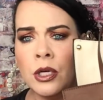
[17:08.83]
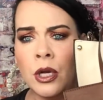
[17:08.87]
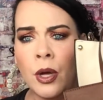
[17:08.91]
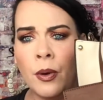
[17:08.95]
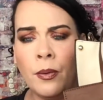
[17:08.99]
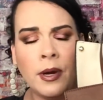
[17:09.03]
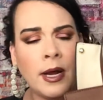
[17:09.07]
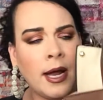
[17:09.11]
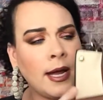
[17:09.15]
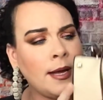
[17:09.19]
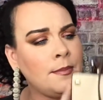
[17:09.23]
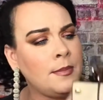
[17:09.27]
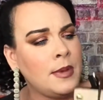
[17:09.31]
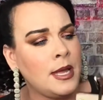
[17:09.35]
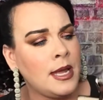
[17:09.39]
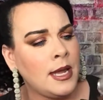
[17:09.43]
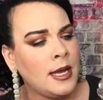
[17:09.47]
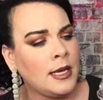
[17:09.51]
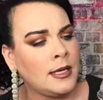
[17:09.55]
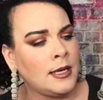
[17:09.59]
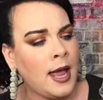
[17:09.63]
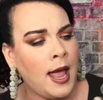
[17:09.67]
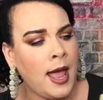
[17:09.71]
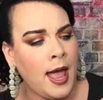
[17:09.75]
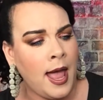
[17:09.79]
You know what I
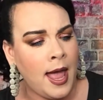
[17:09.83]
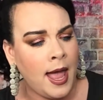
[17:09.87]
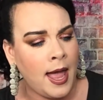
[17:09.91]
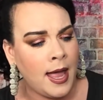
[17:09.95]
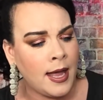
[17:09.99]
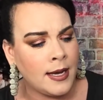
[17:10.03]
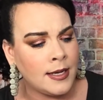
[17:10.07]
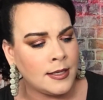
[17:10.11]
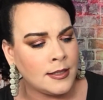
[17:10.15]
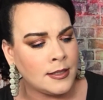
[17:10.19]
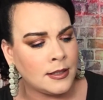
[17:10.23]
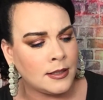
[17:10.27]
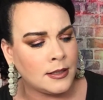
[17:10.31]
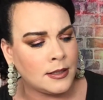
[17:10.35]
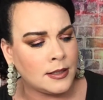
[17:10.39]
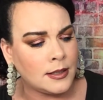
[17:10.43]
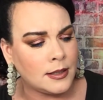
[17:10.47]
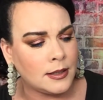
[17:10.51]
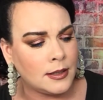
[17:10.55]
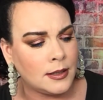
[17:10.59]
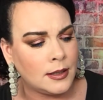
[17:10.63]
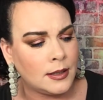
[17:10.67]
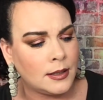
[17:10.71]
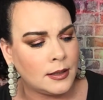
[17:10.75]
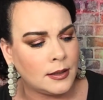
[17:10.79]
mean? And
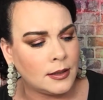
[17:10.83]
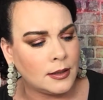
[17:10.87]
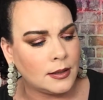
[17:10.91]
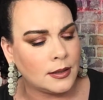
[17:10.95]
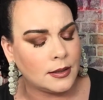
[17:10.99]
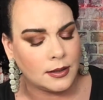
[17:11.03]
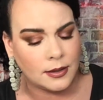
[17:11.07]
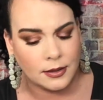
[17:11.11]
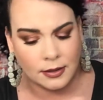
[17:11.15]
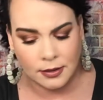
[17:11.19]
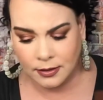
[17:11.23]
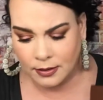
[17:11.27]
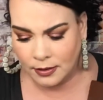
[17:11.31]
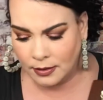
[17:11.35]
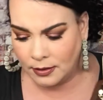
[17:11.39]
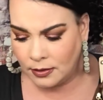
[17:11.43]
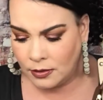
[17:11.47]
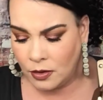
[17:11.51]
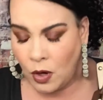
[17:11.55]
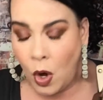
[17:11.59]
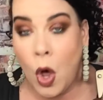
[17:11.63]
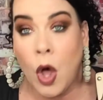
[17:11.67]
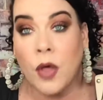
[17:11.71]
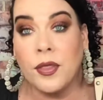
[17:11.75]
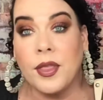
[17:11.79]

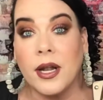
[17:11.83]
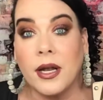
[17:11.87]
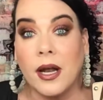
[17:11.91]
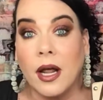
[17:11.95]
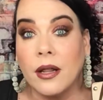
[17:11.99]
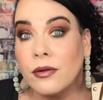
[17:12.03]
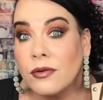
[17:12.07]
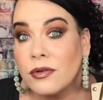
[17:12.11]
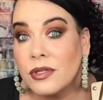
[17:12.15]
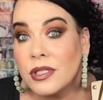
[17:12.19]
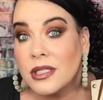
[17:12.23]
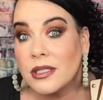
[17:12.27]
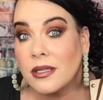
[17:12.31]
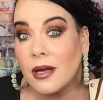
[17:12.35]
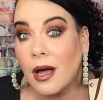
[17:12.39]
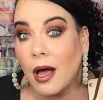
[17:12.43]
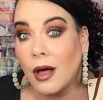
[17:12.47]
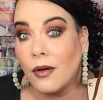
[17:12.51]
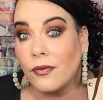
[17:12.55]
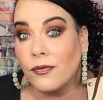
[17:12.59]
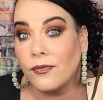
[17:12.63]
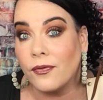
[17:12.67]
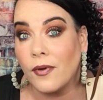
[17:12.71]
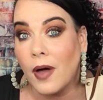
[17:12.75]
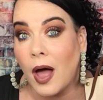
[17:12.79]
all that other
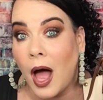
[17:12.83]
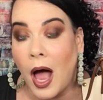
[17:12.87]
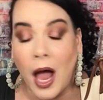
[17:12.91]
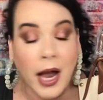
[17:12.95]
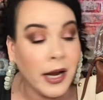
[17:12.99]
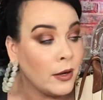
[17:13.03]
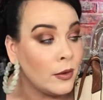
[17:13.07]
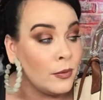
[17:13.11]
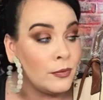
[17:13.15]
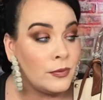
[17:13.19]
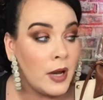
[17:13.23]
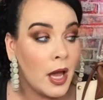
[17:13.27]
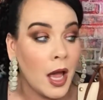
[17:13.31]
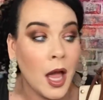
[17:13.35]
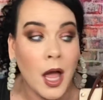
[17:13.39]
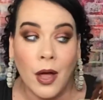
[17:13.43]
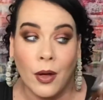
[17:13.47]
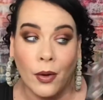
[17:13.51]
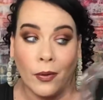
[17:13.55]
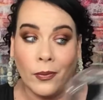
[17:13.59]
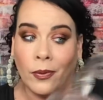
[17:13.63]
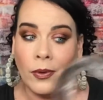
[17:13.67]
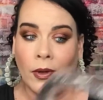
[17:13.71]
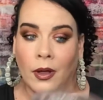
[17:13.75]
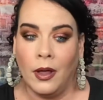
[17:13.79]
stuff. I don't
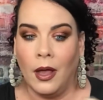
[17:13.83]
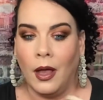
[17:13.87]
know.